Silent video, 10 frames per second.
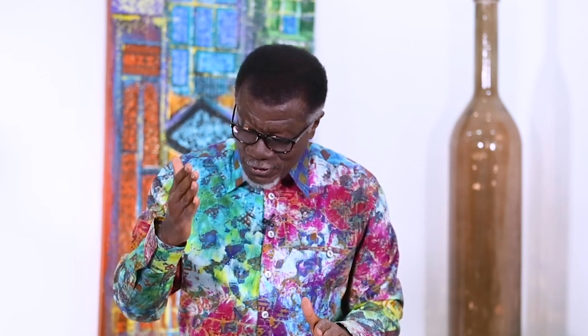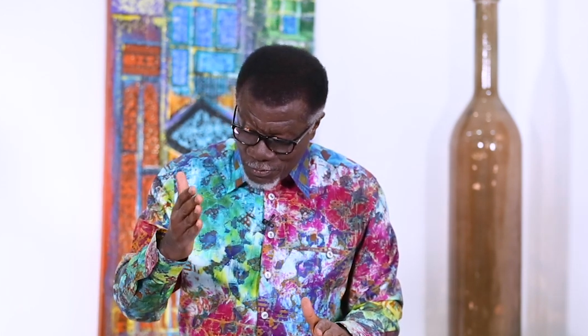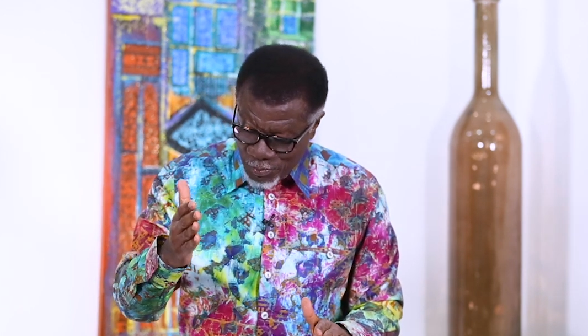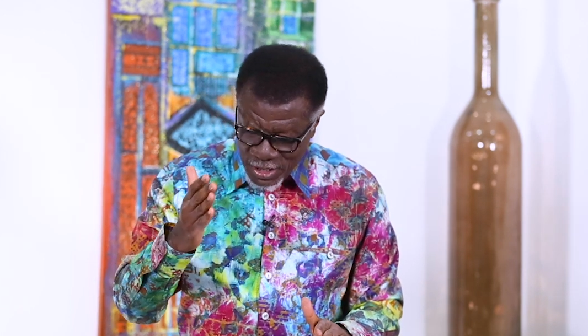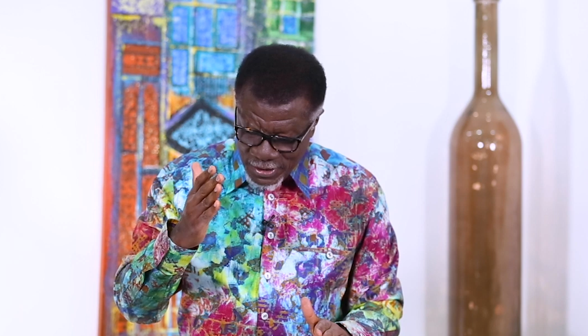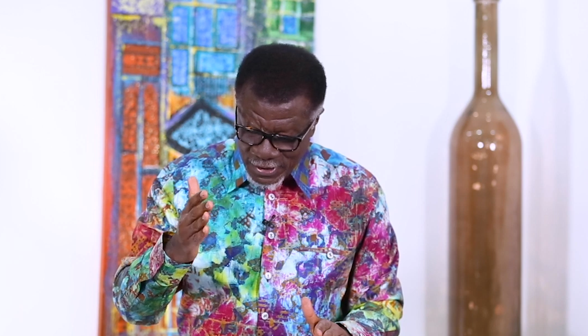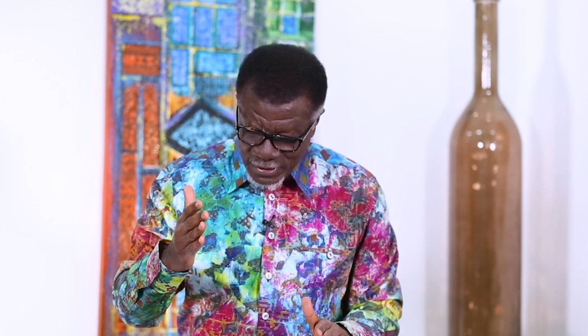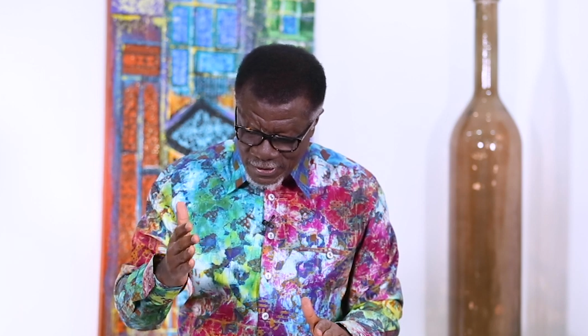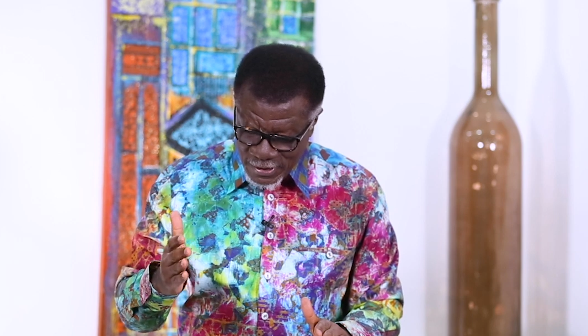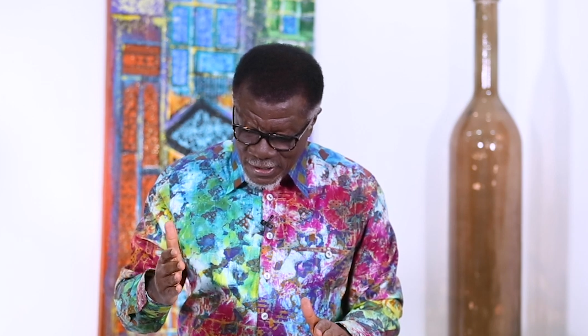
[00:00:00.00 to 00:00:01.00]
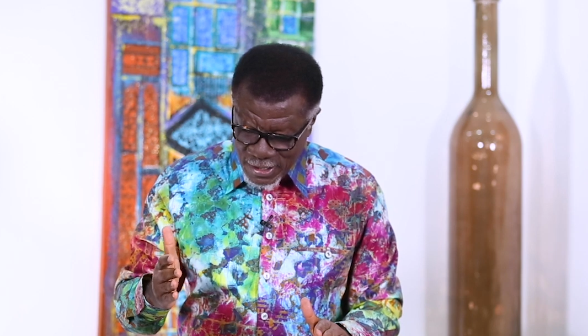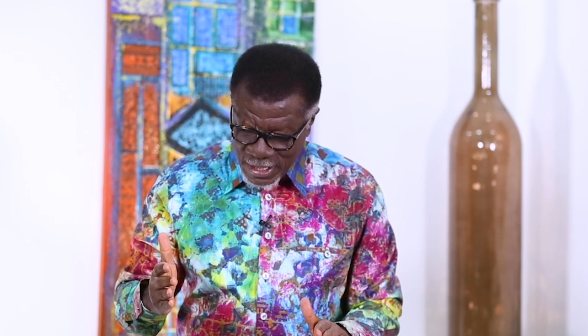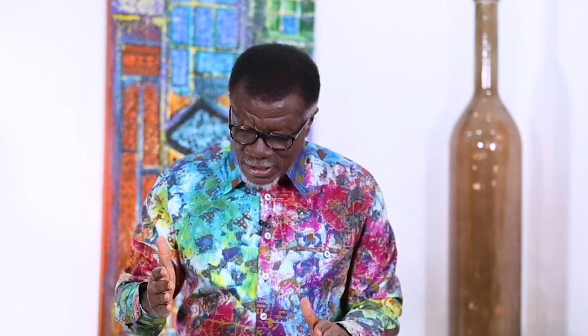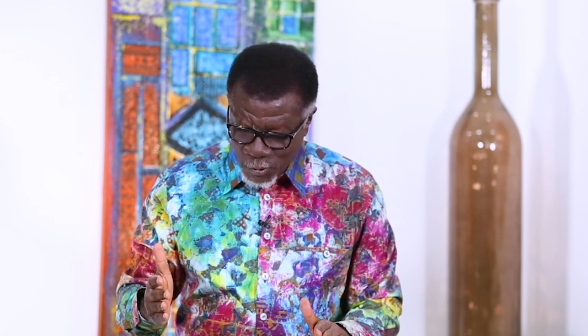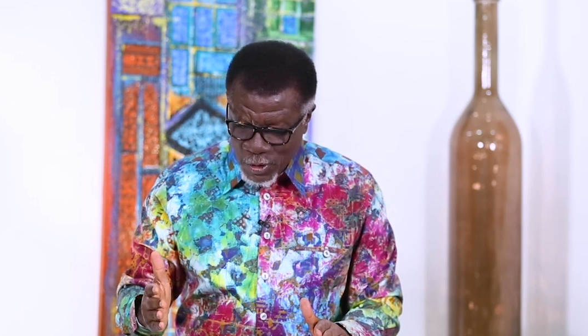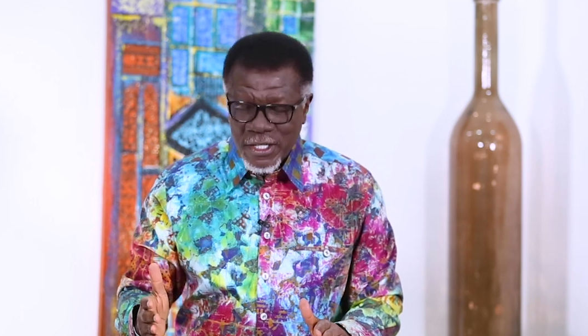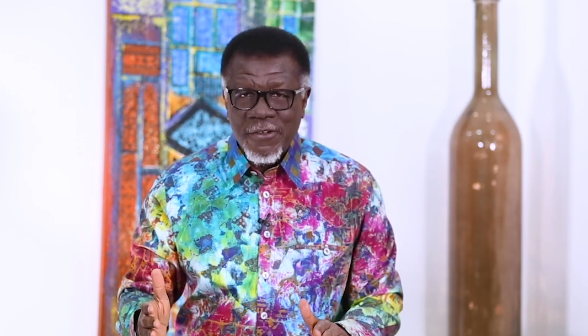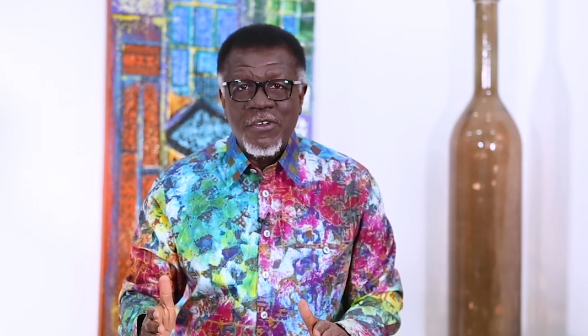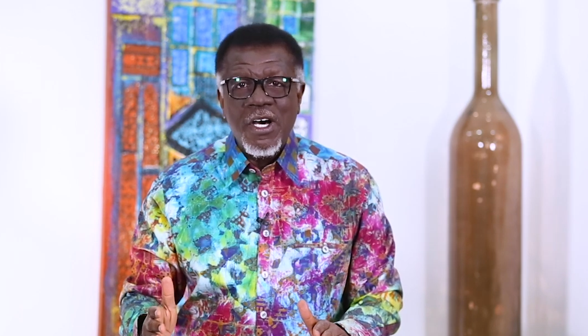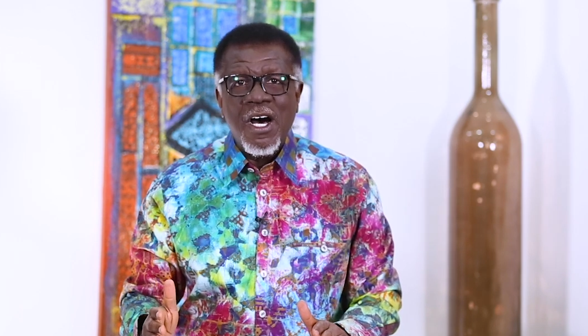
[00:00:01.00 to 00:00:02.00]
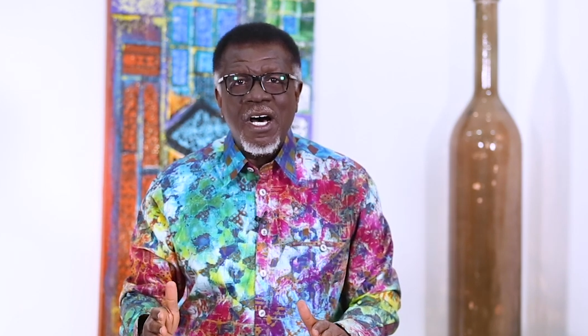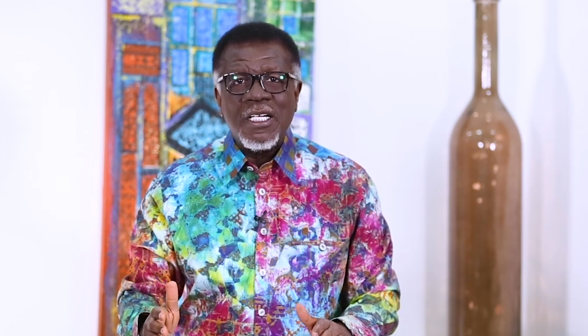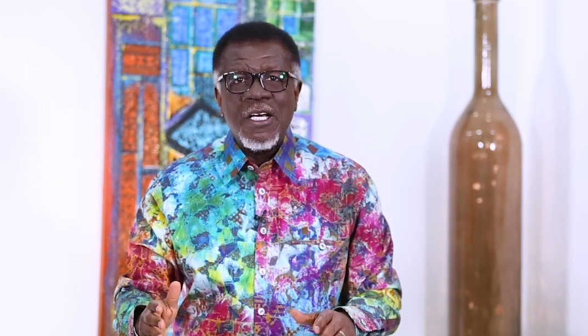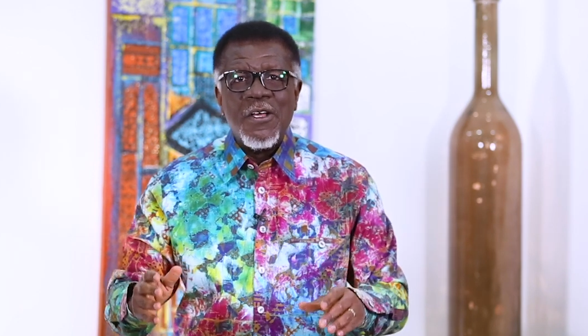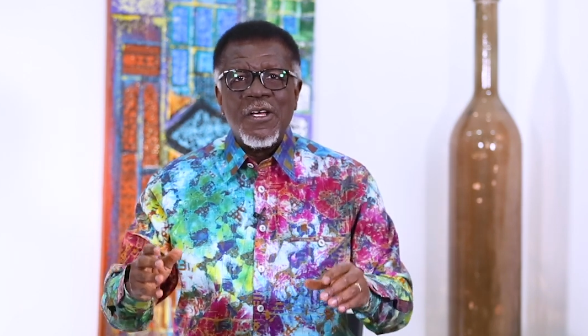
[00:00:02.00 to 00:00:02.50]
to pieces. And the Word of God